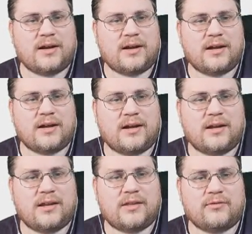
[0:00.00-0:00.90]

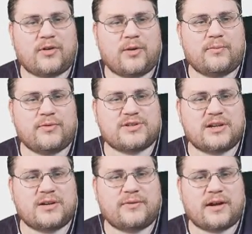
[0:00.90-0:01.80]
The robe
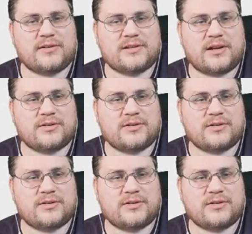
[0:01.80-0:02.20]
receipt you found is dated